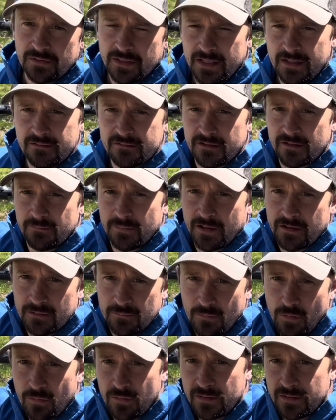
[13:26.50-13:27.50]
these is because
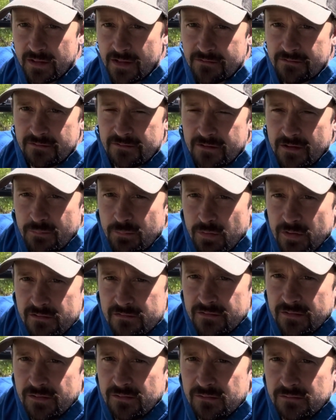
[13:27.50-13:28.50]
I'm going a distance here pretty
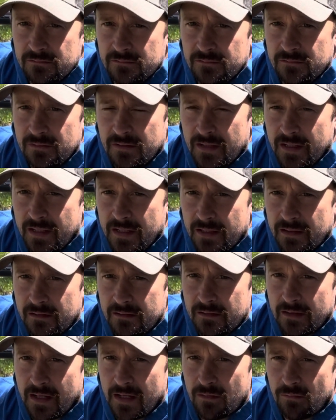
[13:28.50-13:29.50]
soon, and
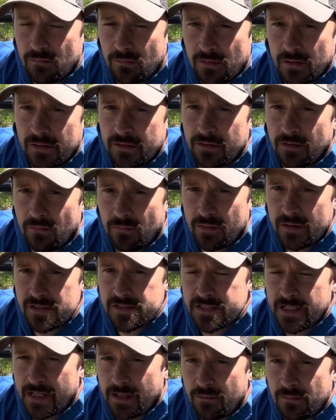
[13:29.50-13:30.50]
I really don't want
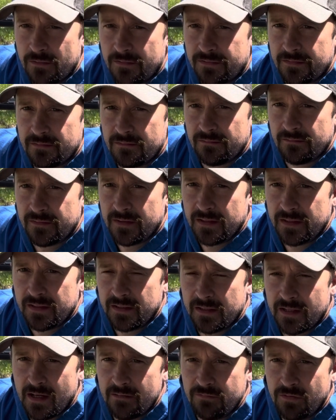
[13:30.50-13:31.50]
to jack with the
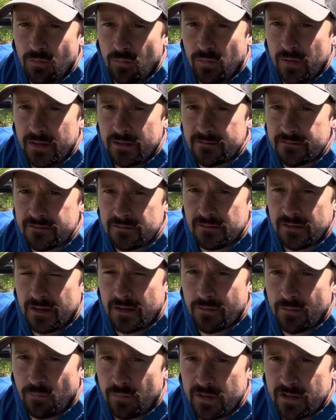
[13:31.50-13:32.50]
heavy winds,
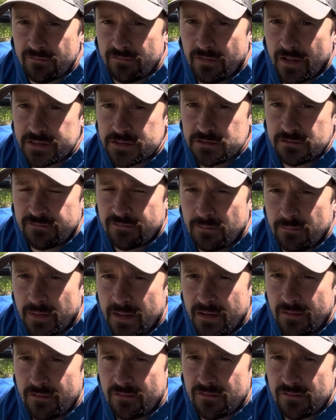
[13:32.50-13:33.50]
the wind deflection from my
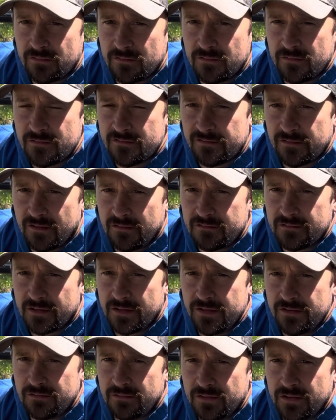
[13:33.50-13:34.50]
other slugs that I
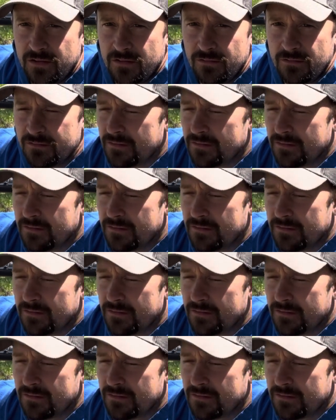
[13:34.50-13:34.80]
usually use,